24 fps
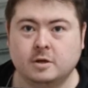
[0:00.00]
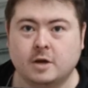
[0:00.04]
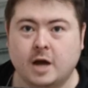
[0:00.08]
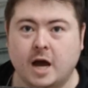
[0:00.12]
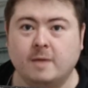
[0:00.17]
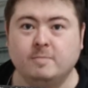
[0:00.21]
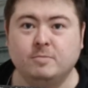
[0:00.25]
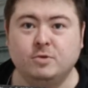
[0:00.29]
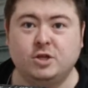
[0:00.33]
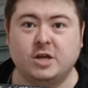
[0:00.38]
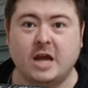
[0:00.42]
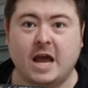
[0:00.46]

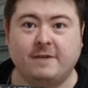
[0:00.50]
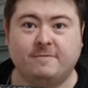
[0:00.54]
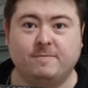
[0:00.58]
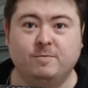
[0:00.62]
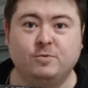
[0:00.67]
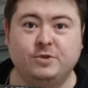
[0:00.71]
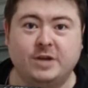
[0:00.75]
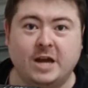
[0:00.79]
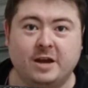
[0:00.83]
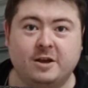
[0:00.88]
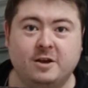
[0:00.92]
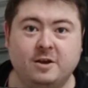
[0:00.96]
I'm Jack
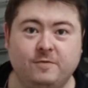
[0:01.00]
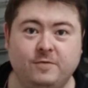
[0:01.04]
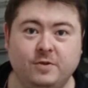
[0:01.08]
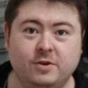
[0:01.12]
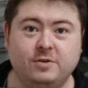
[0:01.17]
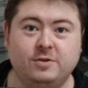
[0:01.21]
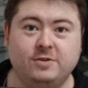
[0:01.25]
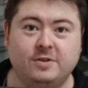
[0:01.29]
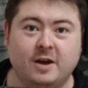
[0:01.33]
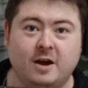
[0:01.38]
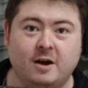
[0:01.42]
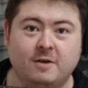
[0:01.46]
from Jack you
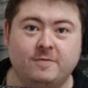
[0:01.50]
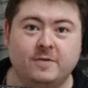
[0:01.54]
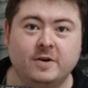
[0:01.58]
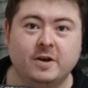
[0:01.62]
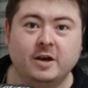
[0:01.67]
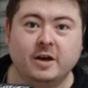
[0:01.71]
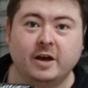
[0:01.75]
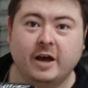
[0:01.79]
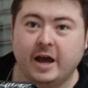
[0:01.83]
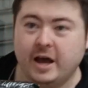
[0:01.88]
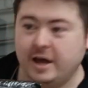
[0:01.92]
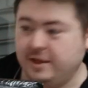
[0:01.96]
Stuff,
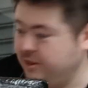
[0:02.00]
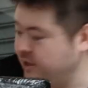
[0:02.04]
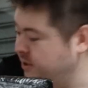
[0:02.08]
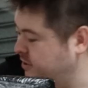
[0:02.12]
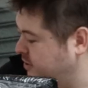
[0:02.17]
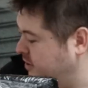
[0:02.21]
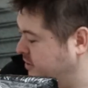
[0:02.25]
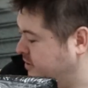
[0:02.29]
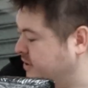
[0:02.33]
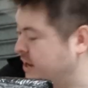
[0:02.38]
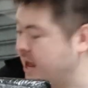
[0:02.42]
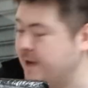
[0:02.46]
and this
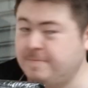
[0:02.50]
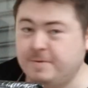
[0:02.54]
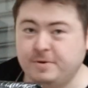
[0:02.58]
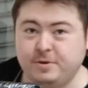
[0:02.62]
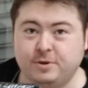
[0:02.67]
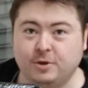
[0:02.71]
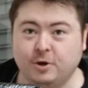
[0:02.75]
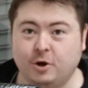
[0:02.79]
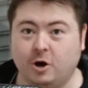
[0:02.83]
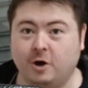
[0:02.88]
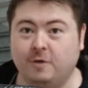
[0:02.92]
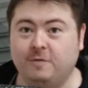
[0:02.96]
is an
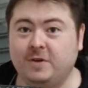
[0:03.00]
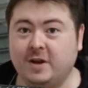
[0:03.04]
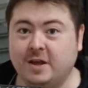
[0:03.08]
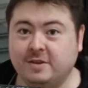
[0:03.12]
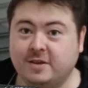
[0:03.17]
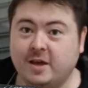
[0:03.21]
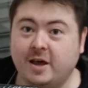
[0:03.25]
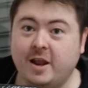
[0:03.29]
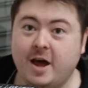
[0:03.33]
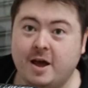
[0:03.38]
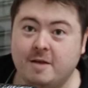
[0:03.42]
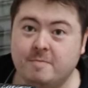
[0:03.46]
episode of
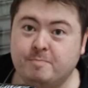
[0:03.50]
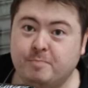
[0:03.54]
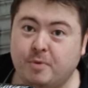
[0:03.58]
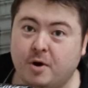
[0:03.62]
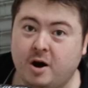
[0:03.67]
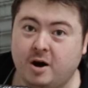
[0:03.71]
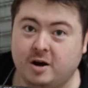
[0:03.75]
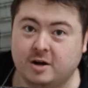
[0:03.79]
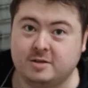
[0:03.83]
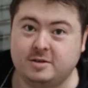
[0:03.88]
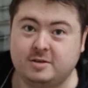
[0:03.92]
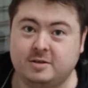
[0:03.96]
Lazada
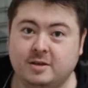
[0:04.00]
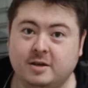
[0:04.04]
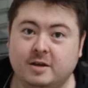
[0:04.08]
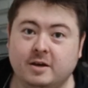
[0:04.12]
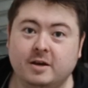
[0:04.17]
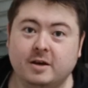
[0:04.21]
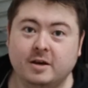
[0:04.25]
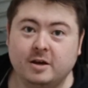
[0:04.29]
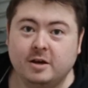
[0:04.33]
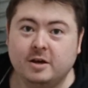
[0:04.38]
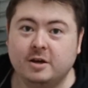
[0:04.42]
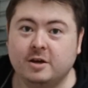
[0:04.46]
Unboxed.
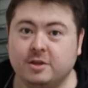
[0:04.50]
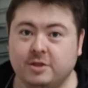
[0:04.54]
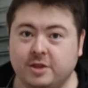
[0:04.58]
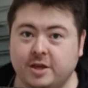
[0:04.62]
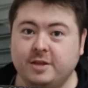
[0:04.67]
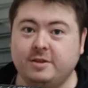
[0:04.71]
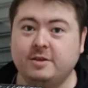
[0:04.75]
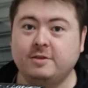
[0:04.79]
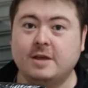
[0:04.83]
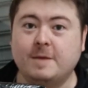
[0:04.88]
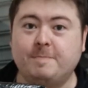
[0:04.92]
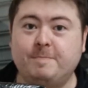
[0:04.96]

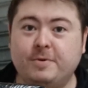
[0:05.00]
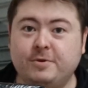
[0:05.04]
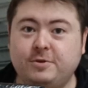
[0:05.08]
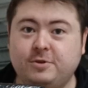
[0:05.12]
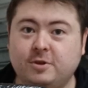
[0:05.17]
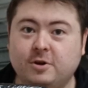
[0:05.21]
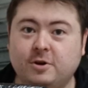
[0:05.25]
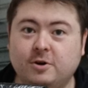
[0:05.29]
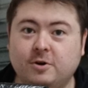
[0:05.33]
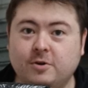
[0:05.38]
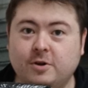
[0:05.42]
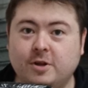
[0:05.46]
This is
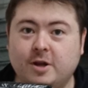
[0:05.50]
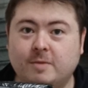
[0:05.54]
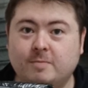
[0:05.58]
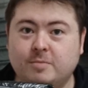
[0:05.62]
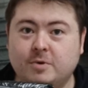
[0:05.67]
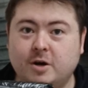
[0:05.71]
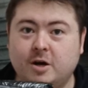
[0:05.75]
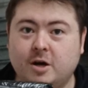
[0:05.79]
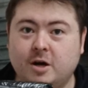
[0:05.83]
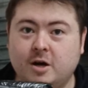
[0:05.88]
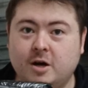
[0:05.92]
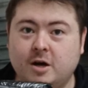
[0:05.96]
episode
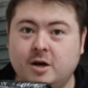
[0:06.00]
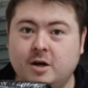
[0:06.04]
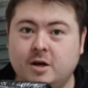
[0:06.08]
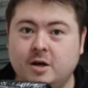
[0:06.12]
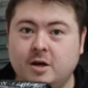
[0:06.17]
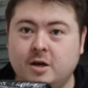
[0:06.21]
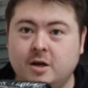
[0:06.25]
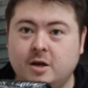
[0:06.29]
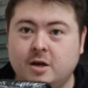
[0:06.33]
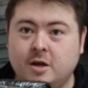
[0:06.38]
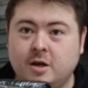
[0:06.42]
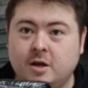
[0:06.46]
number.
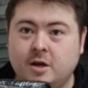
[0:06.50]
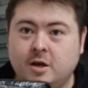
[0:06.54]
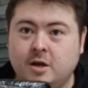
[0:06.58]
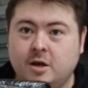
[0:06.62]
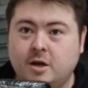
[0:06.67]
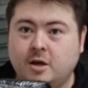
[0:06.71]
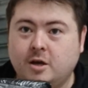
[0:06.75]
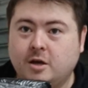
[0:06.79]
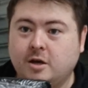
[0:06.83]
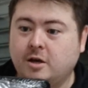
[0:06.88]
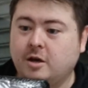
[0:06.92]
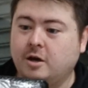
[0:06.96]

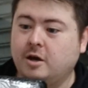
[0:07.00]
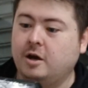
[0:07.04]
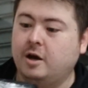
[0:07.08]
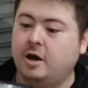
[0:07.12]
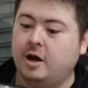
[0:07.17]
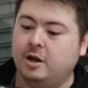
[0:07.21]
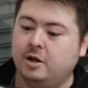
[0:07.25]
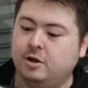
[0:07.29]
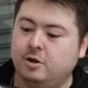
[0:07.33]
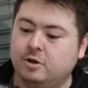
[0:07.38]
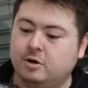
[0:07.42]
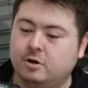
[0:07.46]

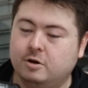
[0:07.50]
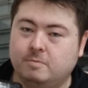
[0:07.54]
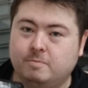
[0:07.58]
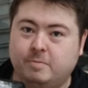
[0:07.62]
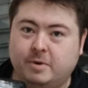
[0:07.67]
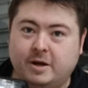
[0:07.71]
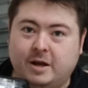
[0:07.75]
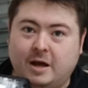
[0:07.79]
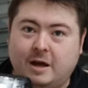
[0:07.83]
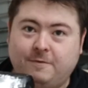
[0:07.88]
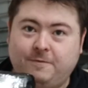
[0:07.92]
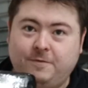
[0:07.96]
I don't know,
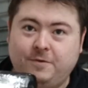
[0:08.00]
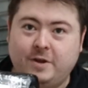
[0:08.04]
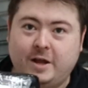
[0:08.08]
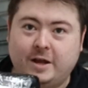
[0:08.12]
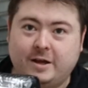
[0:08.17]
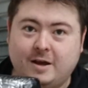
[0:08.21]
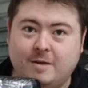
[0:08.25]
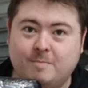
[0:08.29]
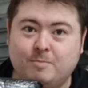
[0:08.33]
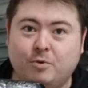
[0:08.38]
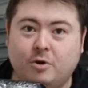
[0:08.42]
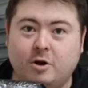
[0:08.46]
but I feel
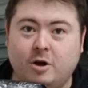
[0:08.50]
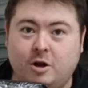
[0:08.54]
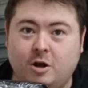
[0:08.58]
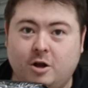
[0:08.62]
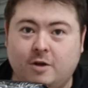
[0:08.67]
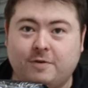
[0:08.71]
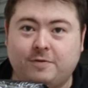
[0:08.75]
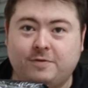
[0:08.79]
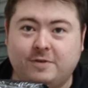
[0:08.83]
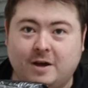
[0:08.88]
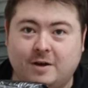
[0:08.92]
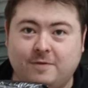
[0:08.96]
like I bought a
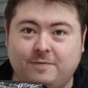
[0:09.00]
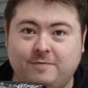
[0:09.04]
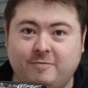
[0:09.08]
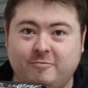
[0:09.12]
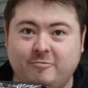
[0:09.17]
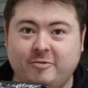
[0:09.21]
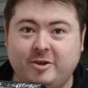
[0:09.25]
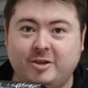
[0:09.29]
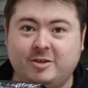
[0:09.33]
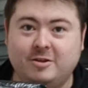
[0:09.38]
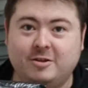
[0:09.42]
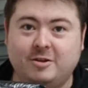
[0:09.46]
lot of stuff
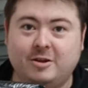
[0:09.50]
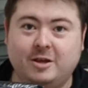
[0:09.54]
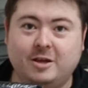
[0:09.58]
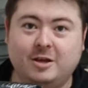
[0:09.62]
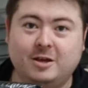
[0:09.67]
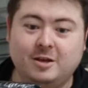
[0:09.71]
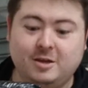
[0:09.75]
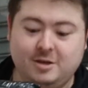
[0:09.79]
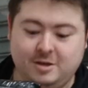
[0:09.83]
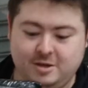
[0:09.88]
recently.